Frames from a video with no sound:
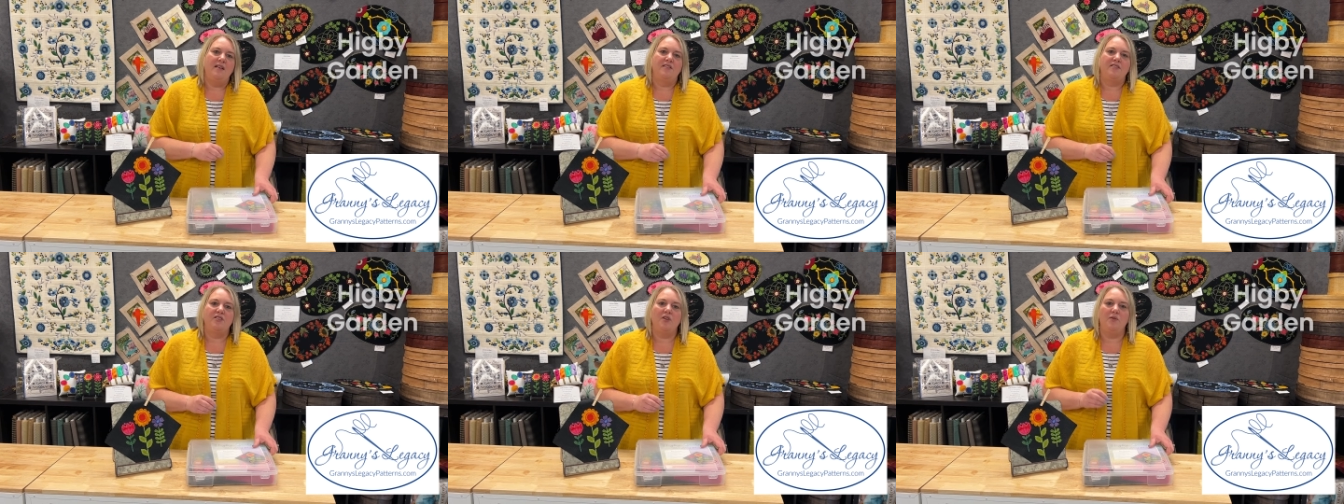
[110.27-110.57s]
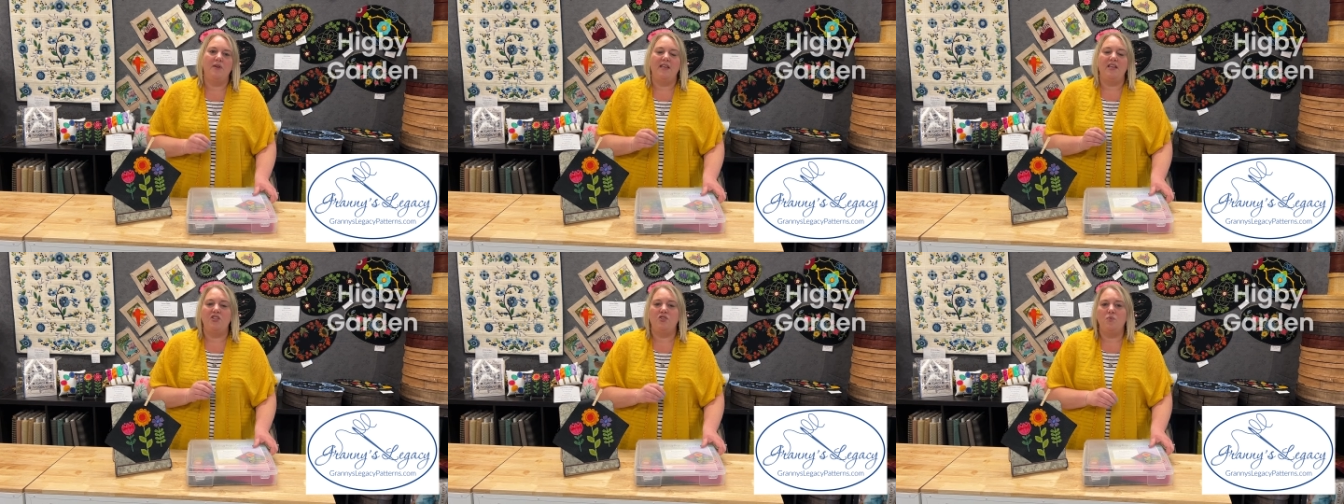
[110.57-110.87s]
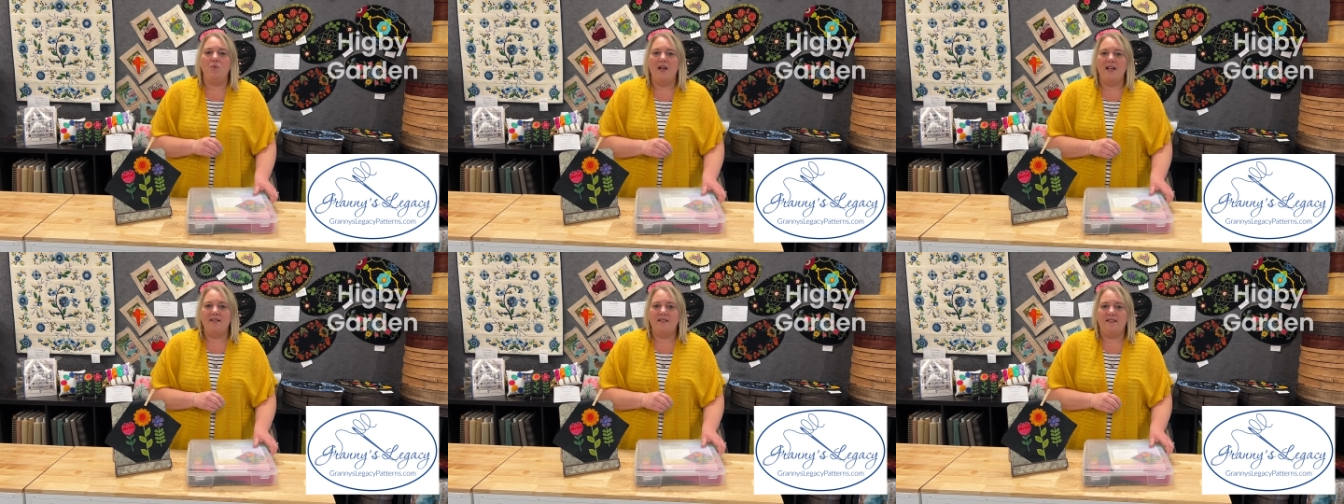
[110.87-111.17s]
So each
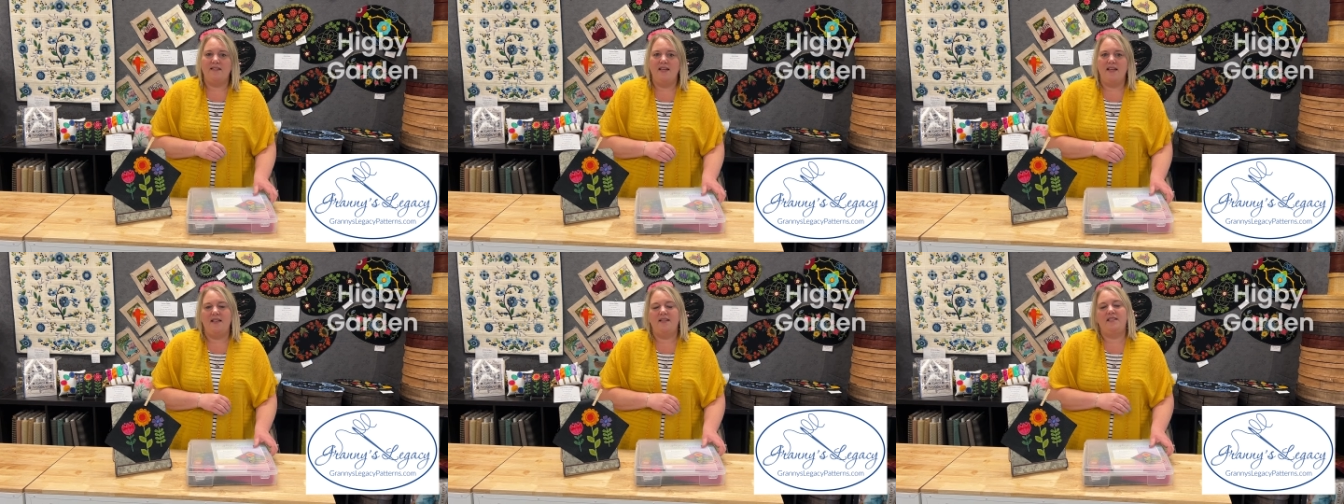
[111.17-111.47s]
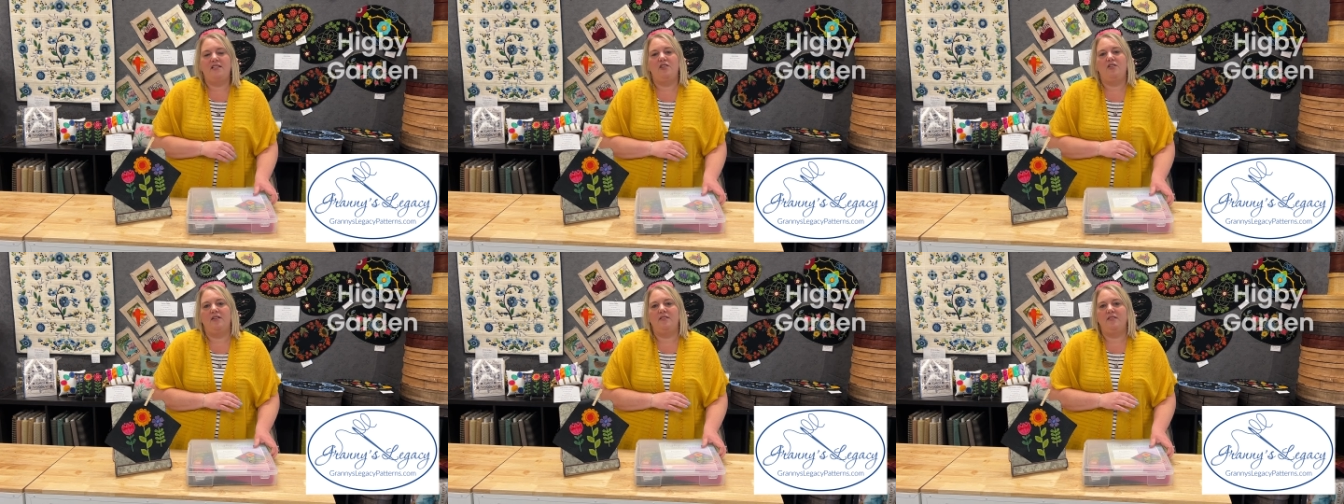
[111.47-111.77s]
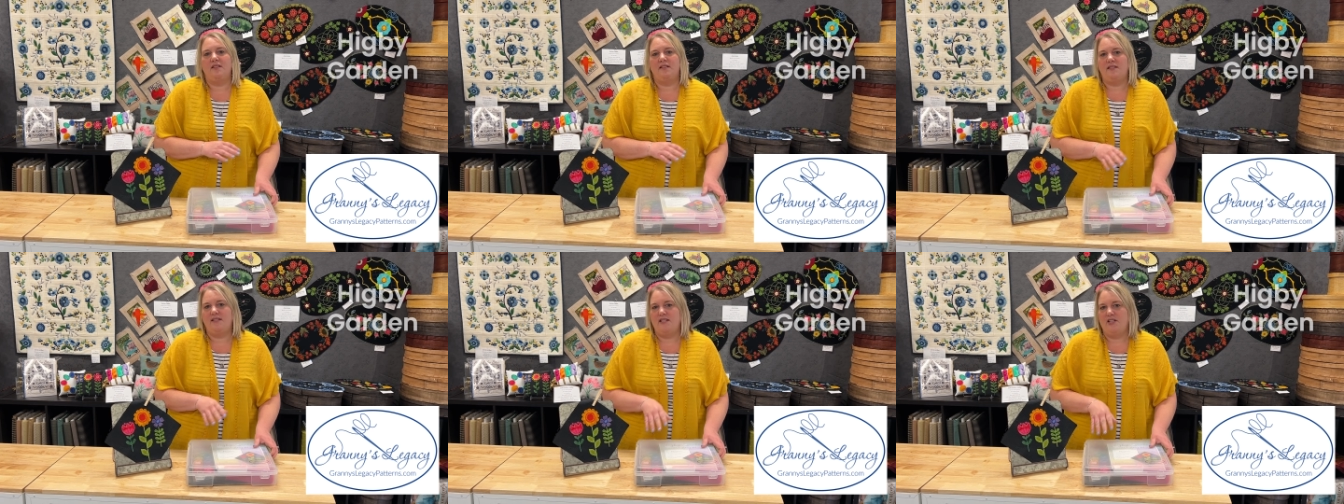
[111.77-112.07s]
Wednesday during
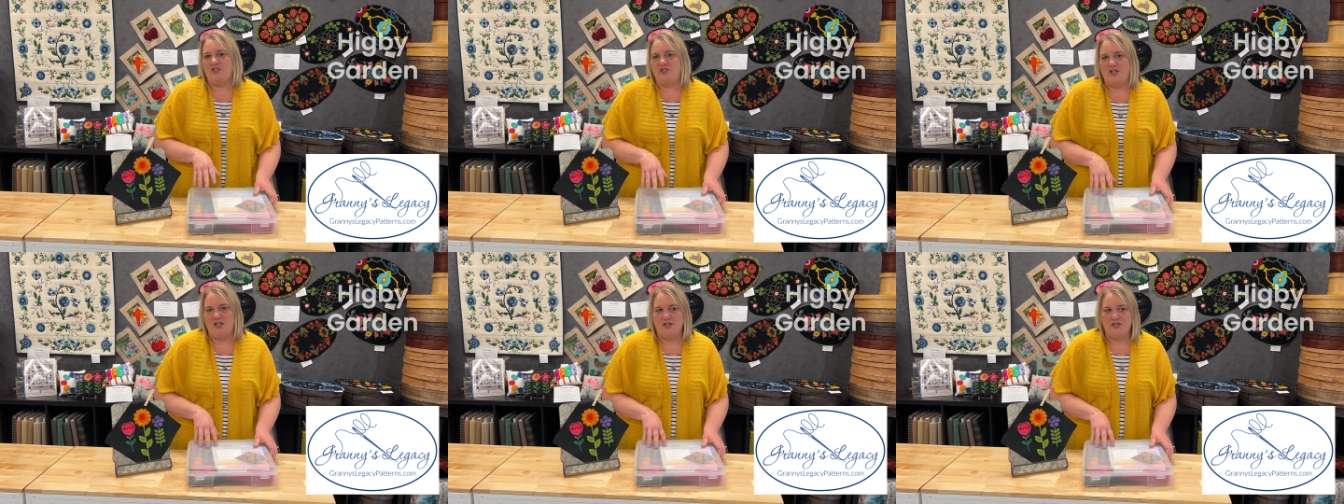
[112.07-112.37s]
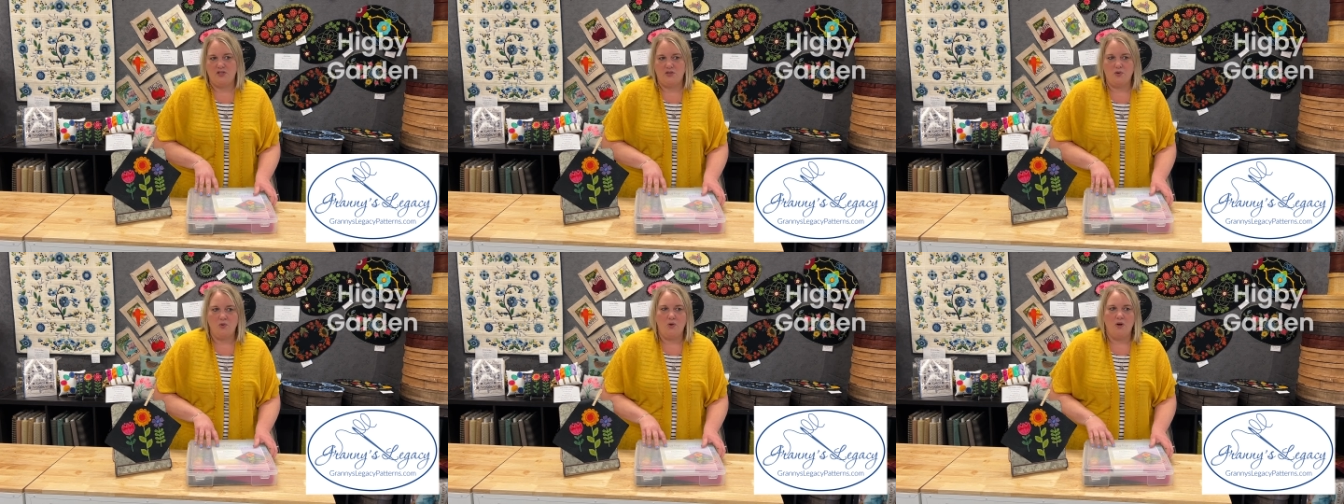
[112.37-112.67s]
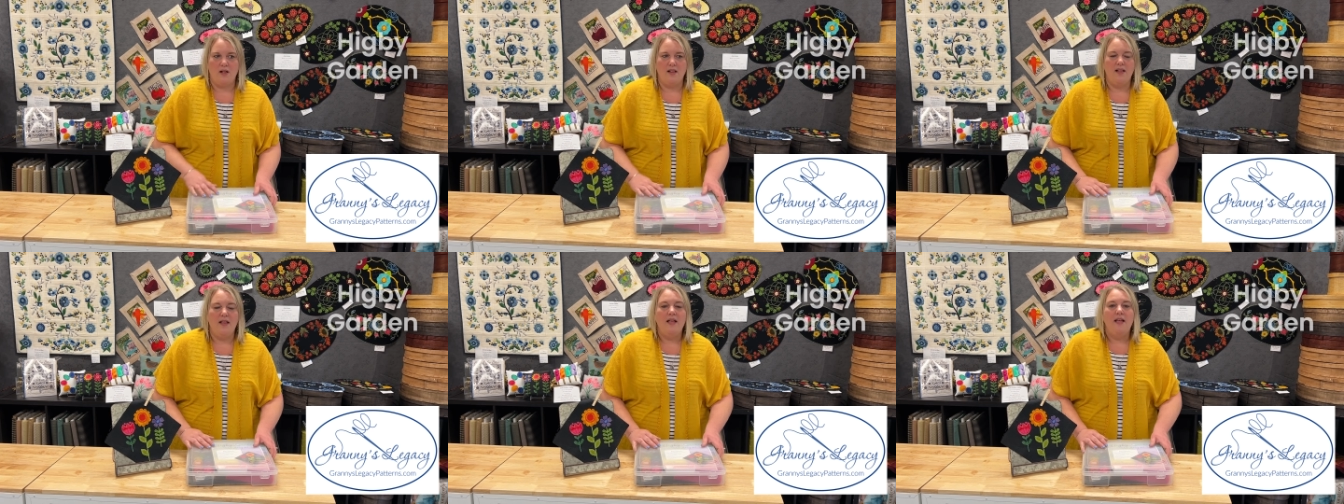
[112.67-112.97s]
the stitching
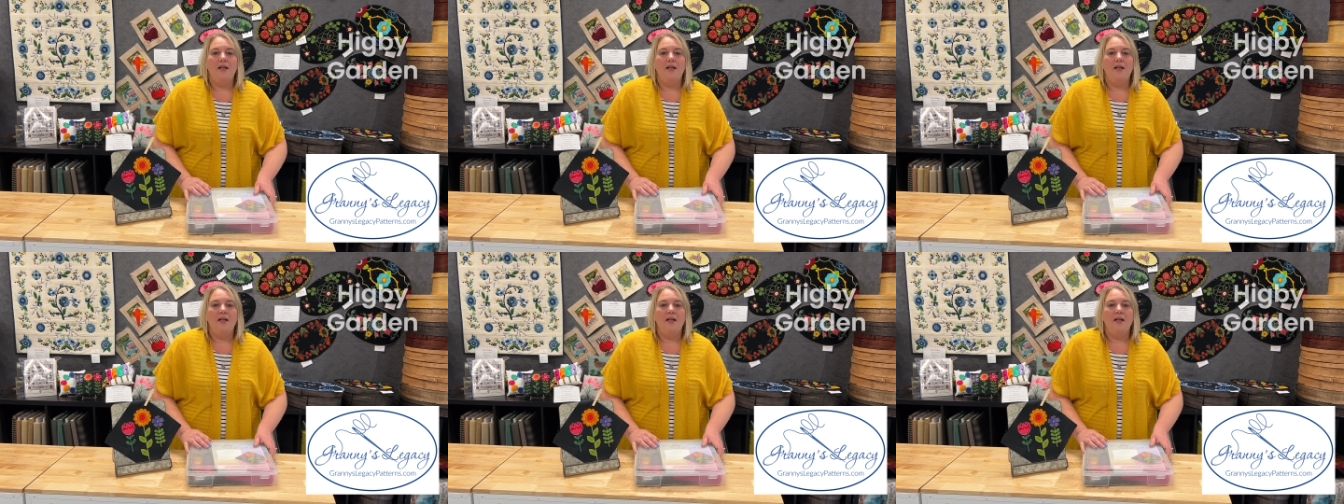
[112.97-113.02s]
school,